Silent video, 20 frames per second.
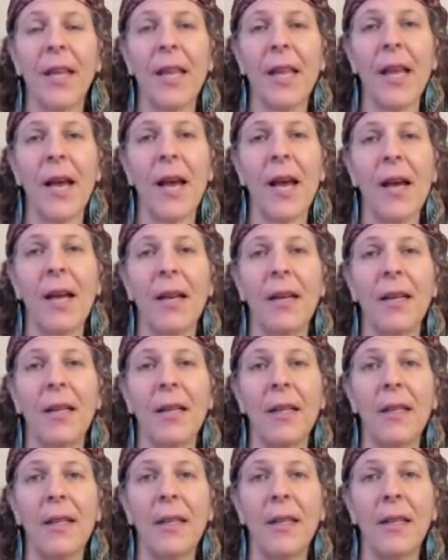that
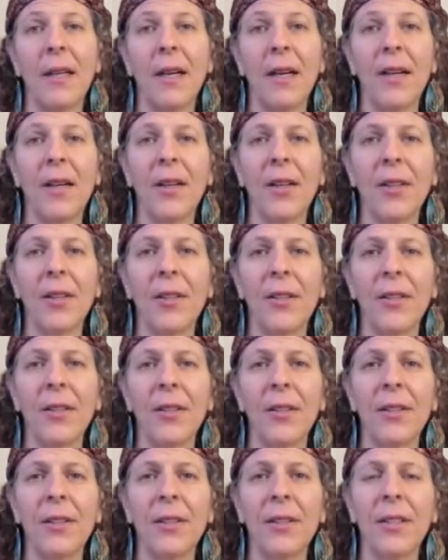are
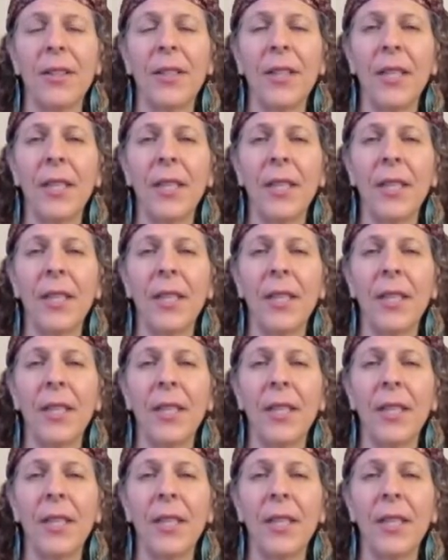the